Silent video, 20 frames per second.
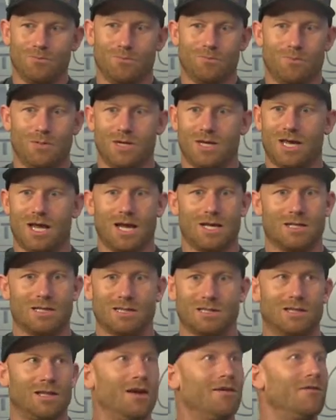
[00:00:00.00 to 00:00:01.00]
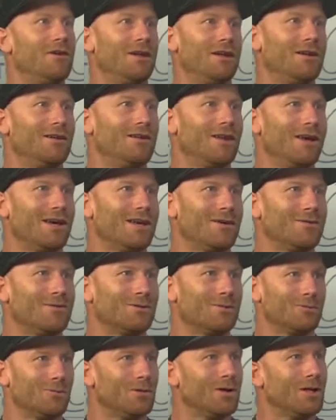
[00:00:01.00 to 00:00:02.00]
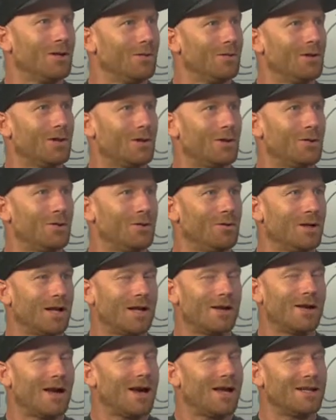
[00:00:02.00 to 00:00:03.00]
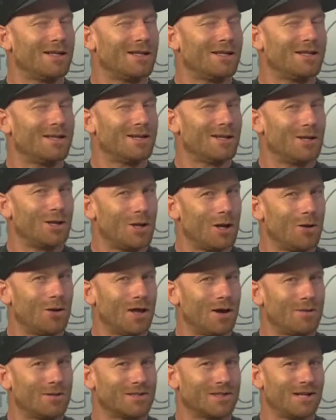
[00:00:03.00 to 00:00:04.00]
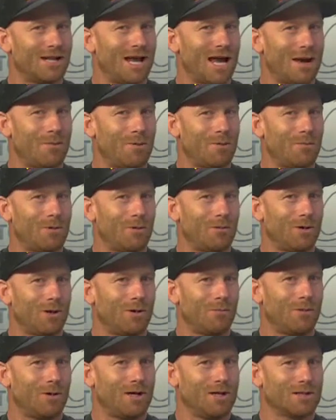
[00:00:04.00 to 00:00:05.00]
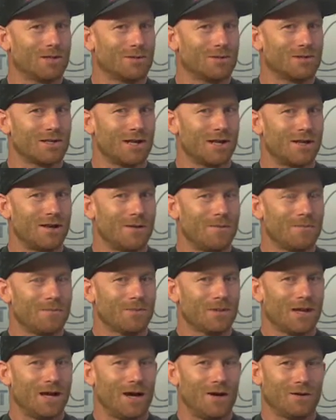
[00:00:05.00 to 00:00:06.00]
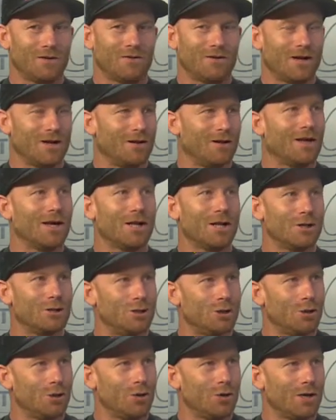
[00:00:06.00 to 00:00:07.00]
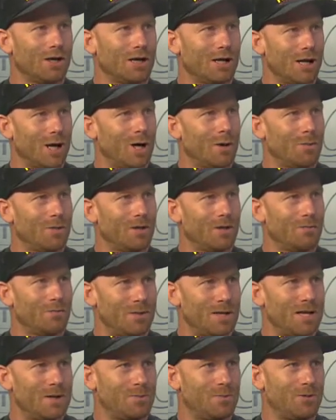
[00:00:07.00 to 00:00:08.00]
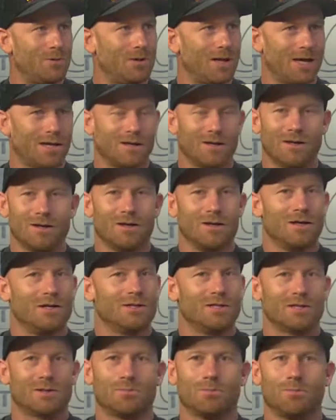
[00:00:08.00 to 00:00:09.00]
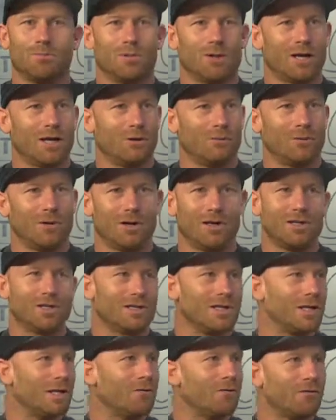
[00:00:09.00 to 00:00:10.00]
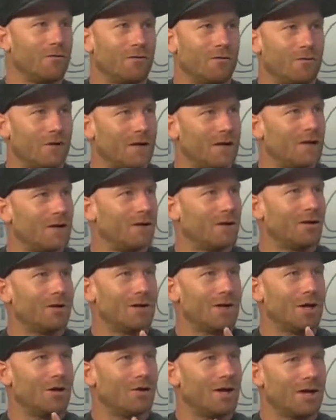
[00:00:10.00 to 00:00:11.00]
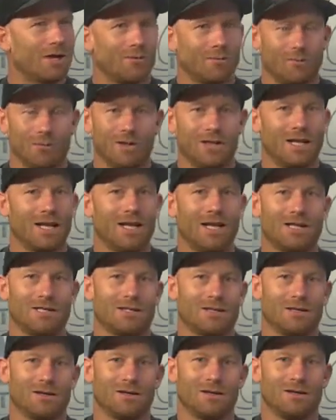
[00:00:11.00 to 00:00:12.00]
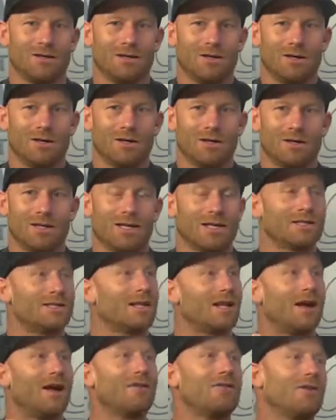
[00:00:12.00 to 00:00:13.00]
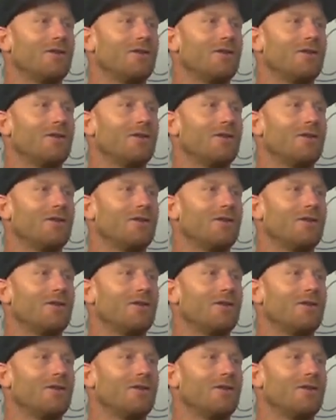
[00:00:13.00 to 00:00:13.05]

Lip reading: began just loving it. Like, it was really, really cool. And I didn't know that was going to happen, but when it was like, I was finding a lot of joy in helping people, like, just plan runs, get over fear, you know, like relating to things that I've